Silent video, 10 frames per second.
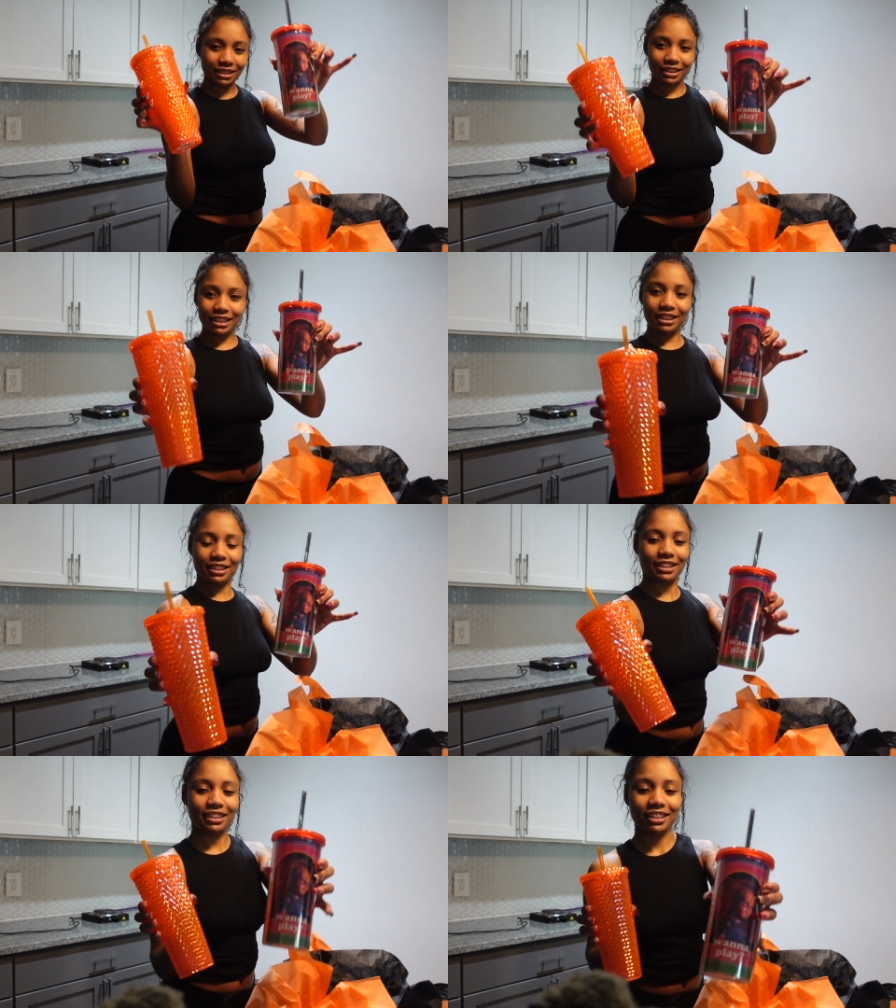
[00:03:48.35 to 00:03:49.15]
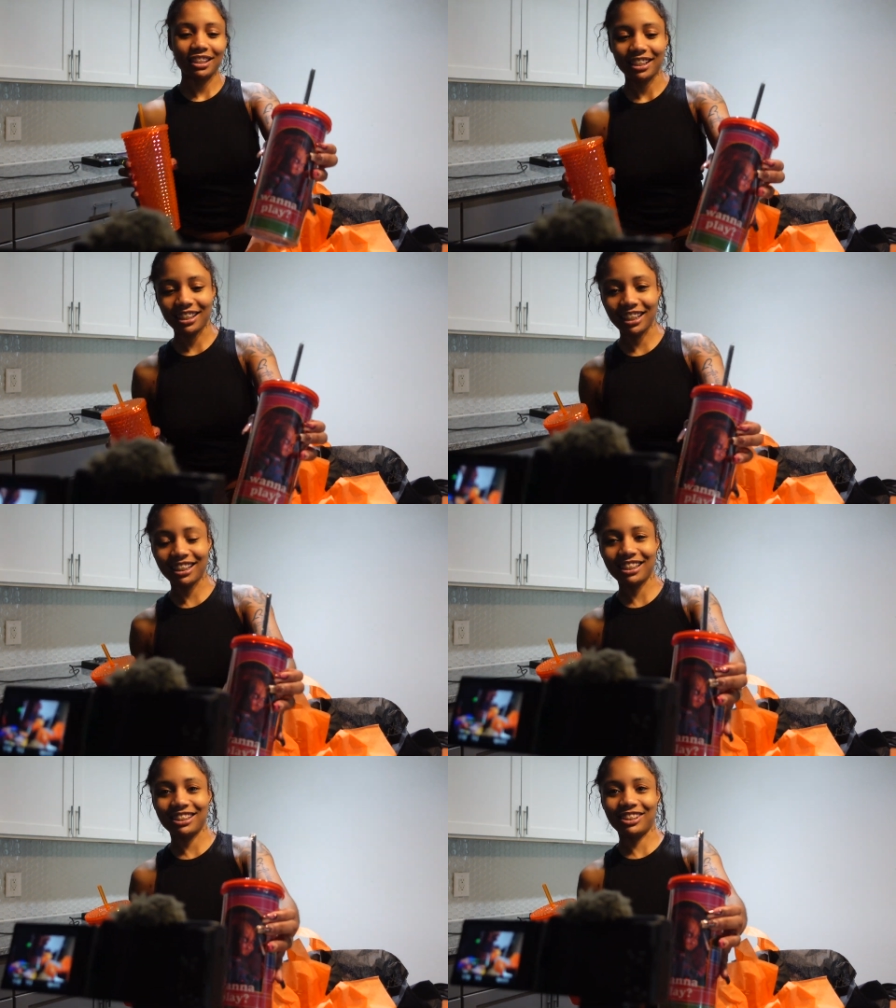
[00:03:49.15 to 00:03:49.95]
This. Look at
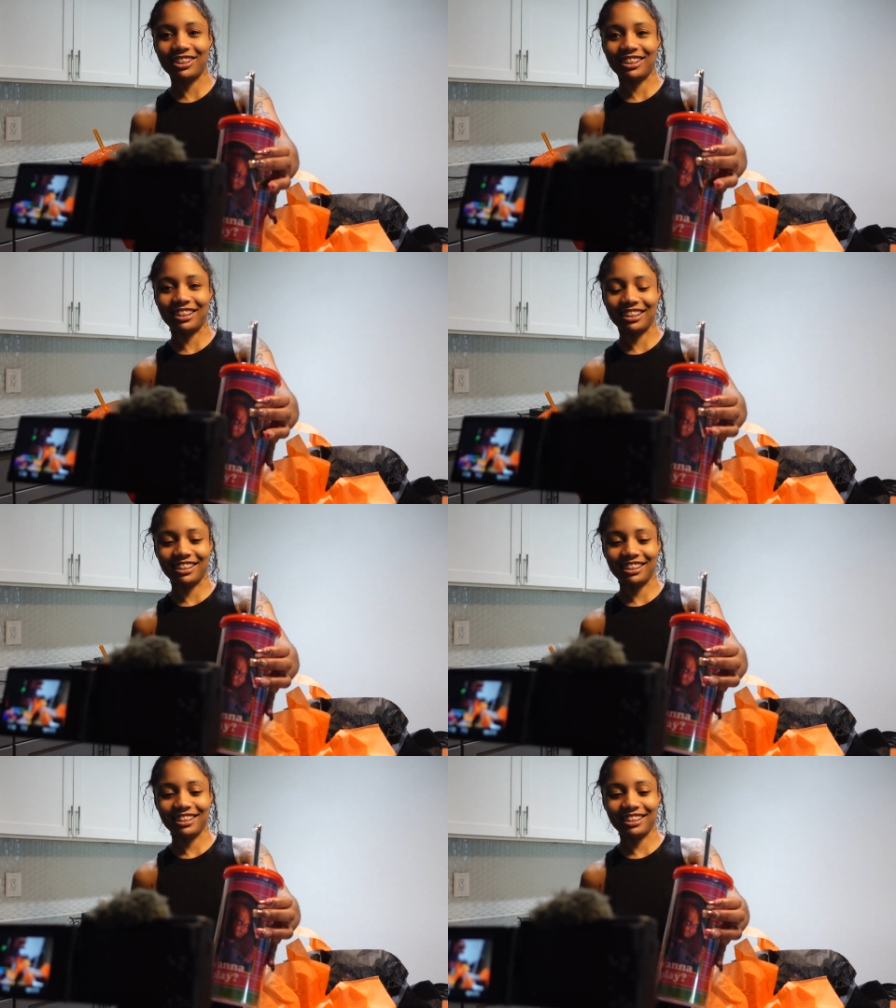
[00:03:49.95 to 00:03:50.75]
this, here.